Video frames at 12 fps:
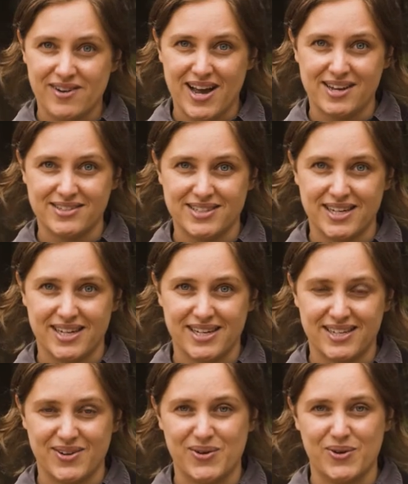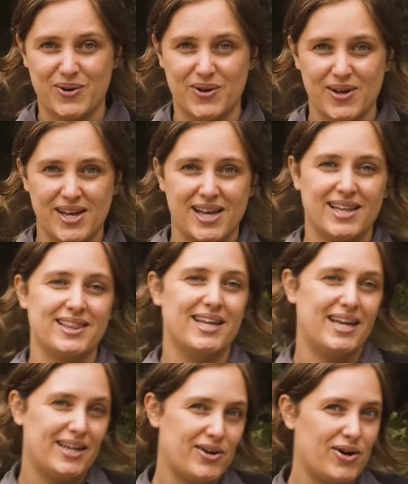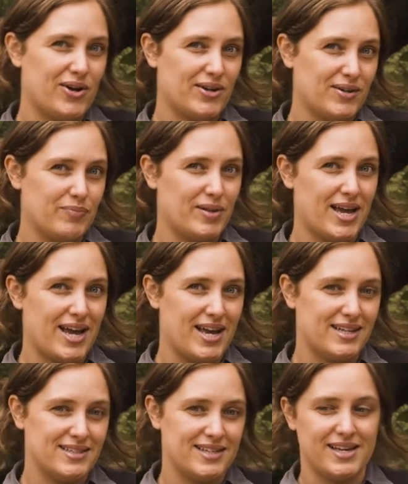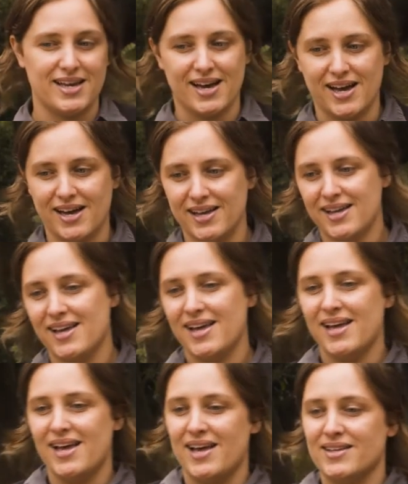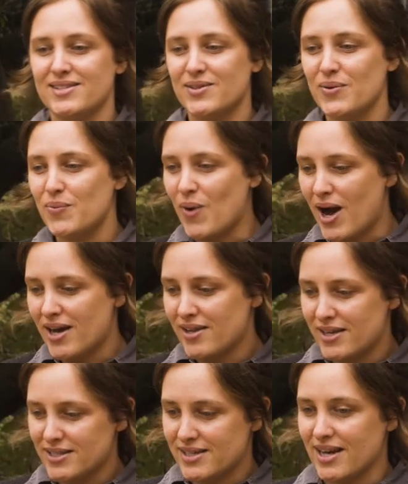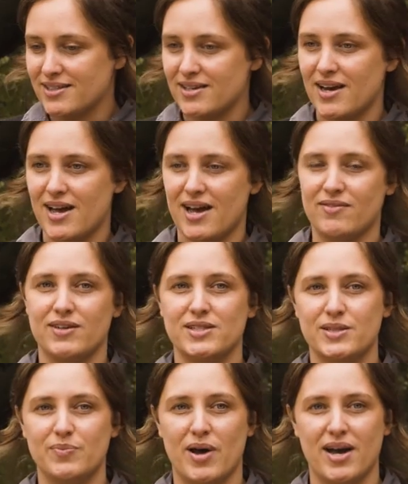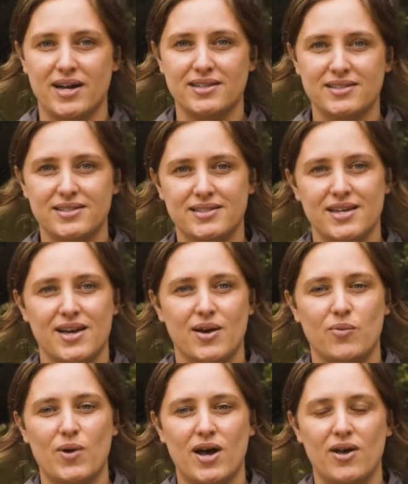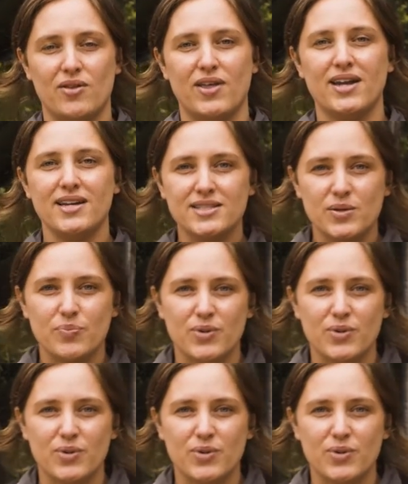around in or lean on plants here. So why do these cacti have these spines? Well, they need to